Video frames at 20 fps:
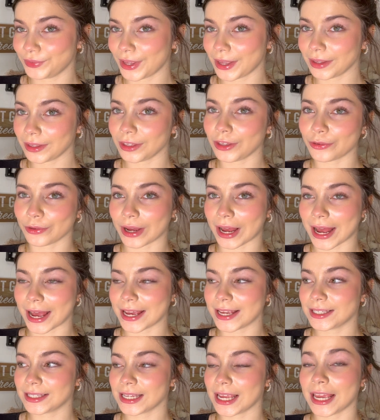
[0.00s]
You
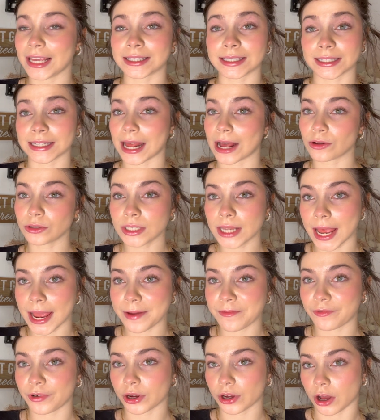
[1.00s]
guys, it's now time
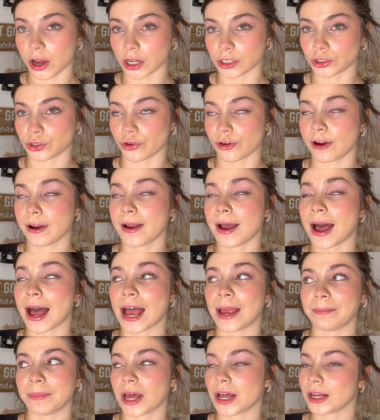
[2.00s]
for contour.
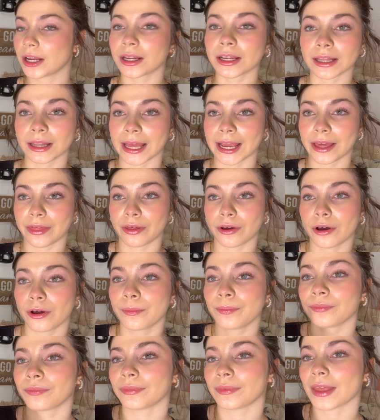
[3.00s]
I'm not gonna lie though,
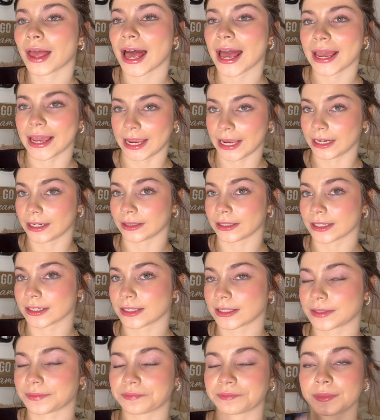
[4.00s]
I hated
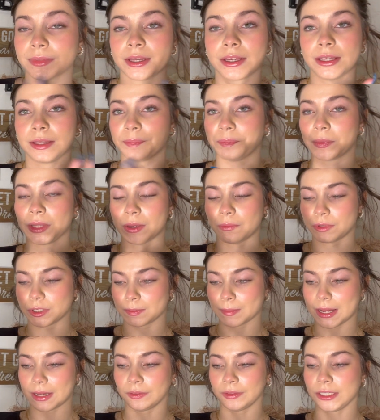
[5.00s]
this. It was
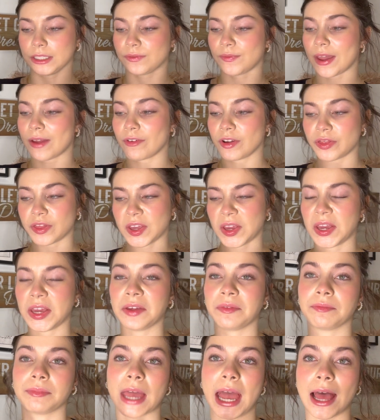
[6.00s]
my least favorite
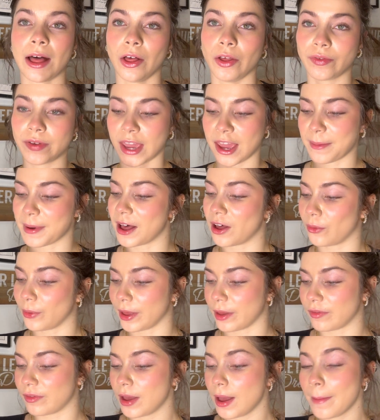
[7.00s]
thing that e.l.f. came out
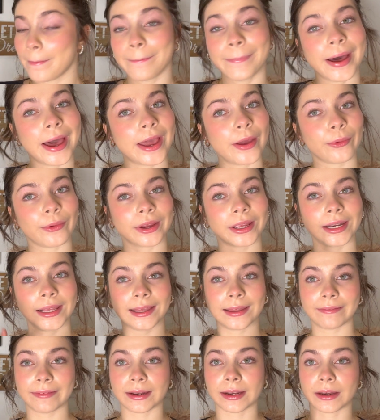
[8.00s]
with, but we're gonna
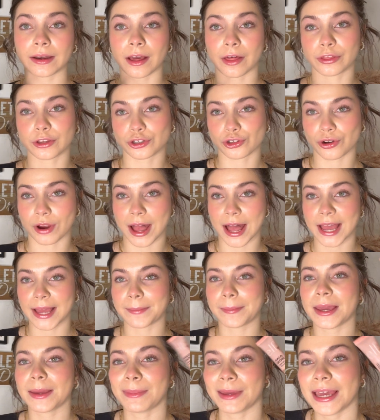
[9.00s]
give it another try.
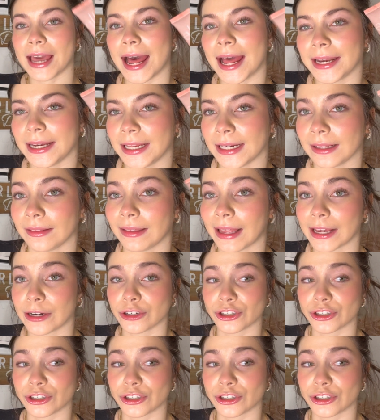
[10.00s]
Maybe I need a lighter